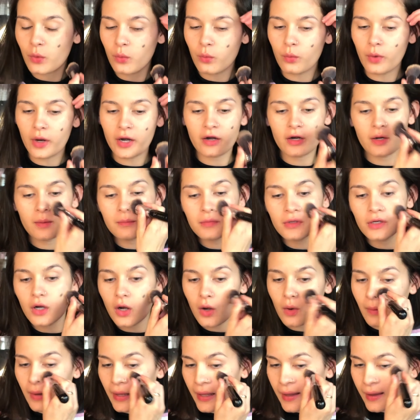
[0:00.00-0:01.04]
where I'm
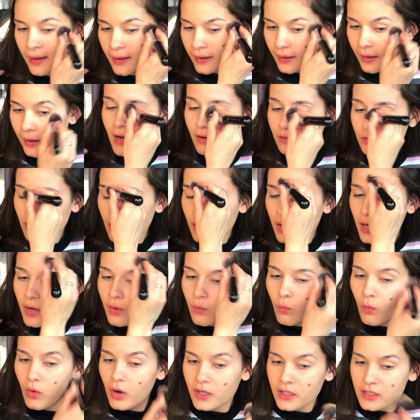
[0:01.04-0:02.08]
going, how long I
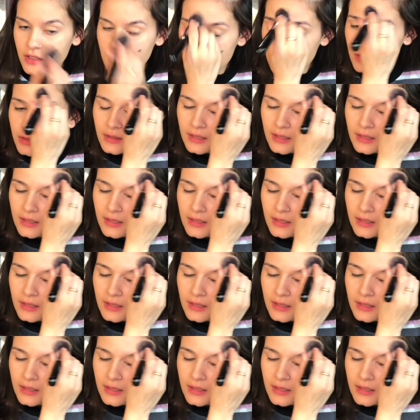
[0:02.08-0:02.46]
want it to